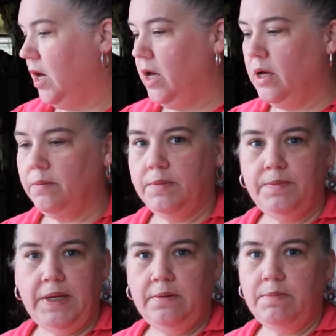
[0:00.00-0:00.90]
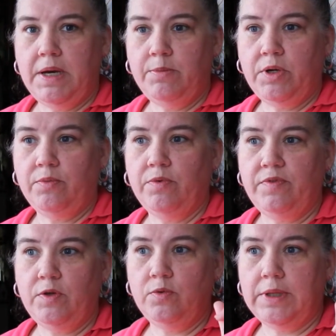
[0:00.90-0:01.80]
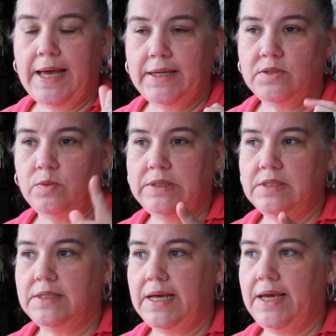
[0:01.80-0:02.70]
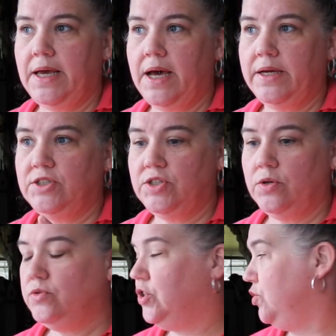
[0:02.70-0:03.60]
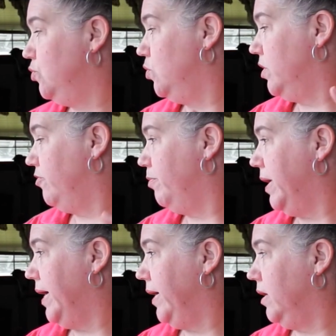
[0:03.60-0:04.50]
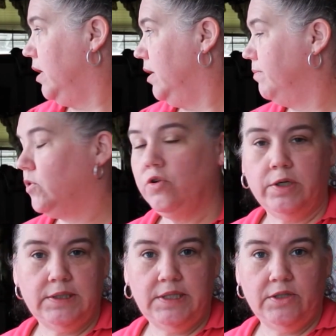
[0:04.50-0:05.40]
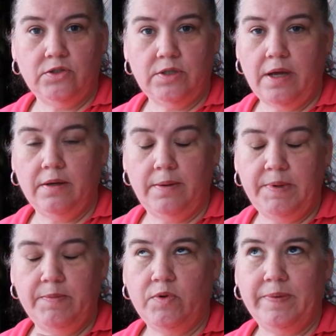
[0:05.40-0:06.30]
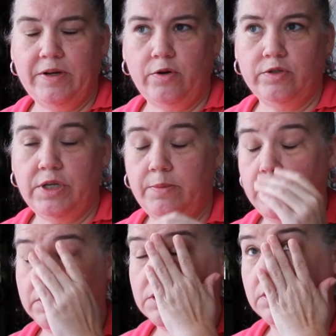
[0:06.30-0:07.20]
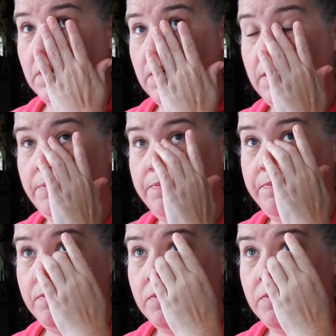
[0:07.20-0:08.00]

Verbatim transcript: Um, in my book and review last Wednesday, I showed you one of my um, cross-stitch, uh, I mean one of my crochet books um,